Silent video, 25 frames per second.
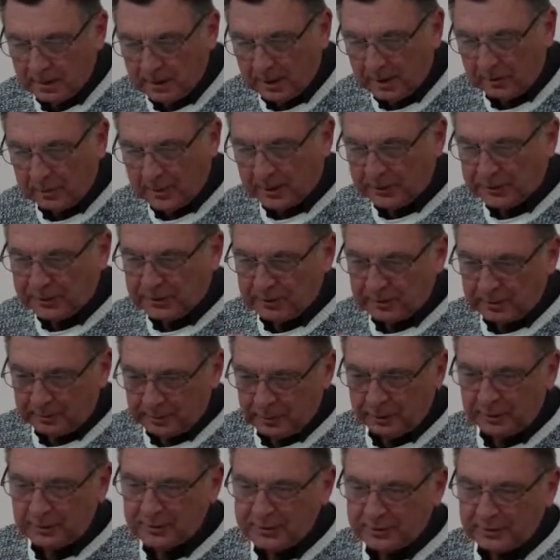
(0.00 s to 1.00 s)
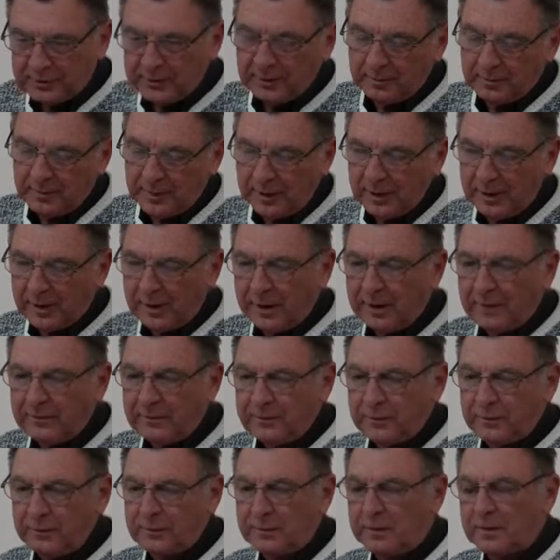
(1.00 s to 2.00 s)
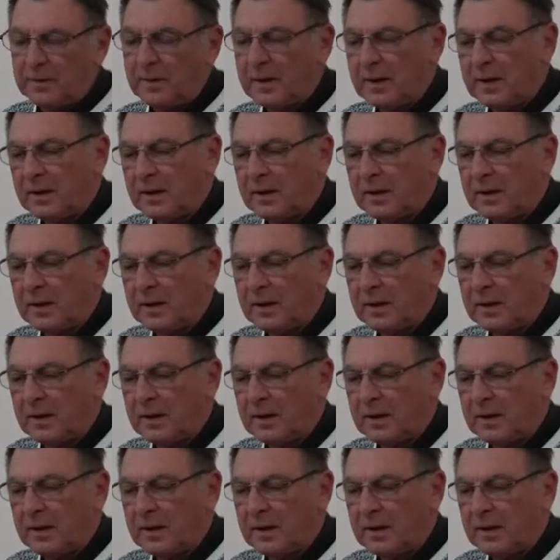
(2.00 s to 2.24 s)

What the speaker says: I mentioned a person in my life who